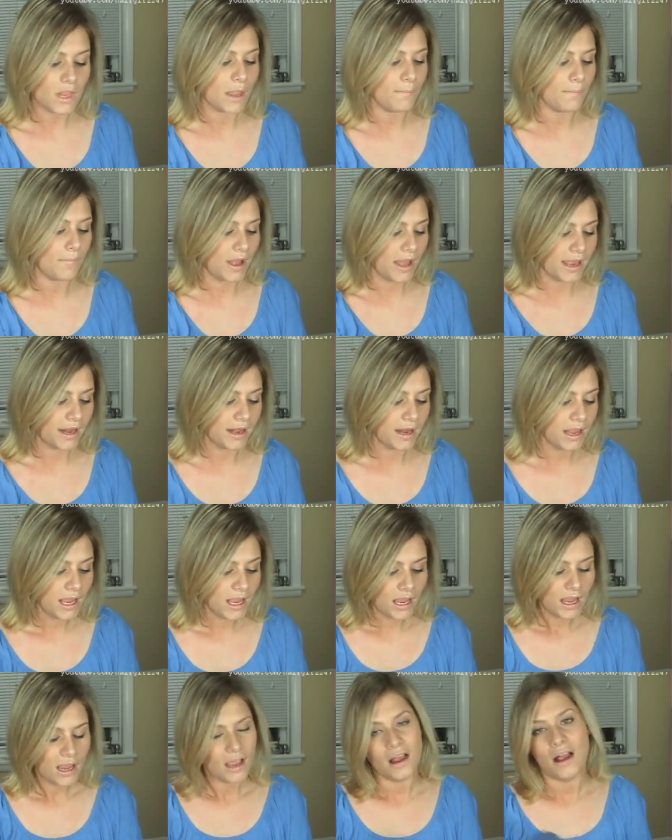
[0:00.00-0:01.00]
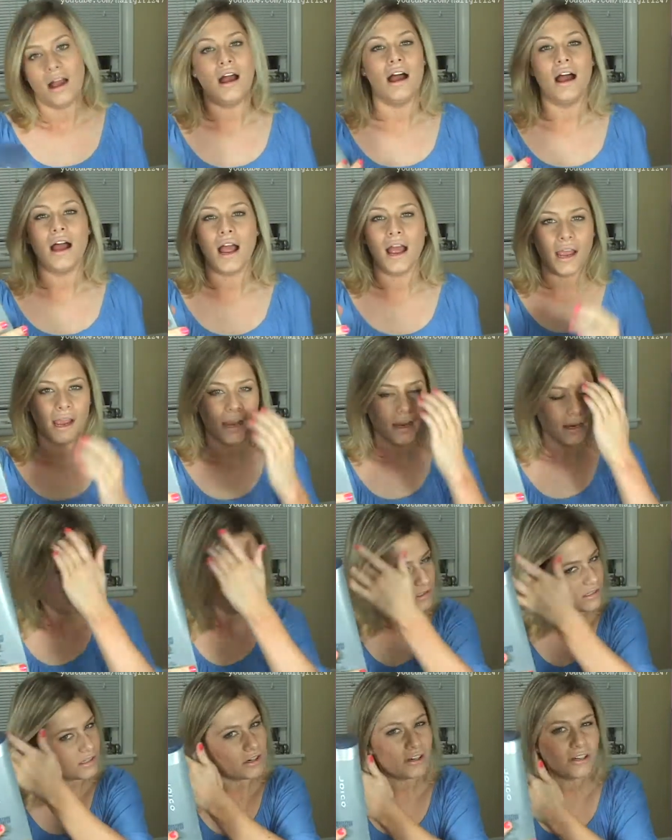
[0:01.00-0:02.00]
but
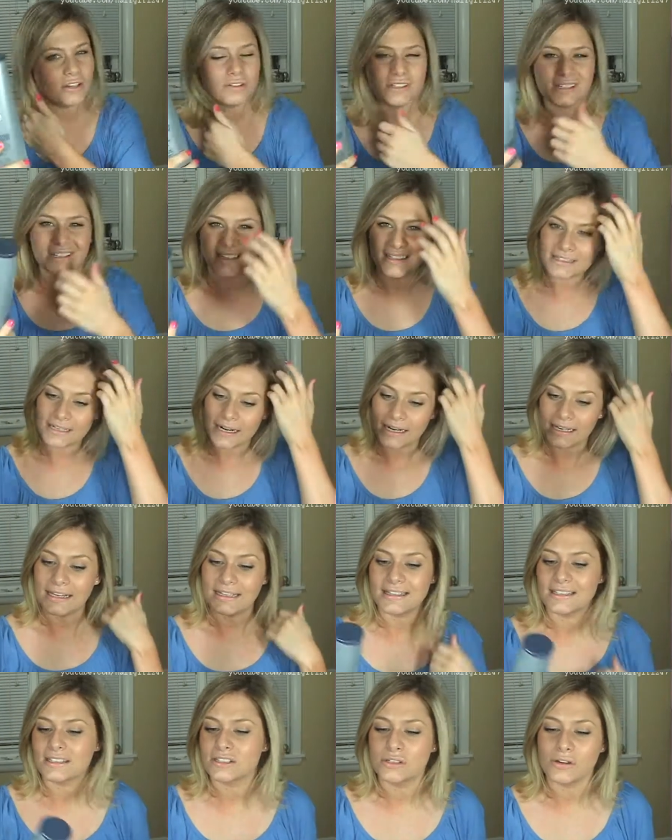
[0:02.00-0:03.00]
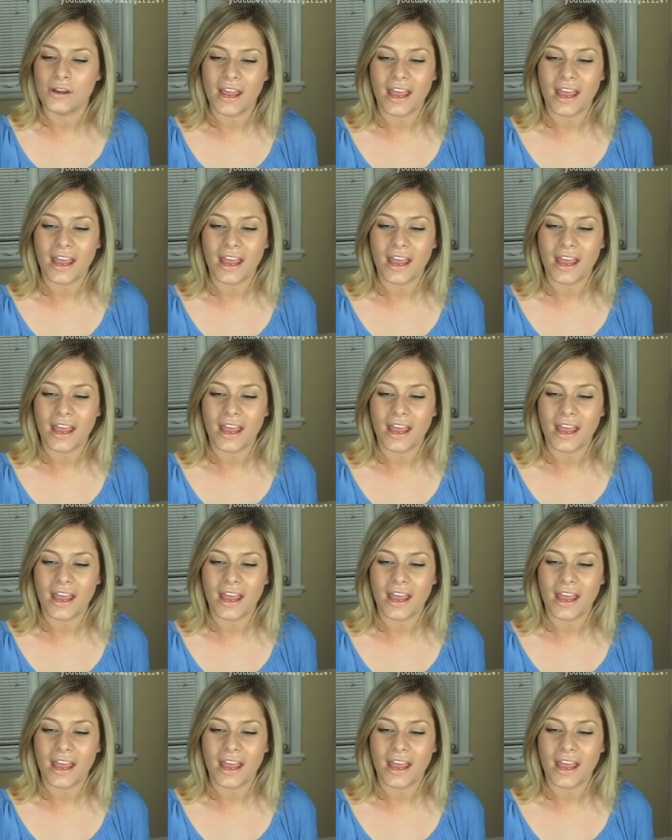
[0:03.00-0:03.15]
I started using this and I like this too.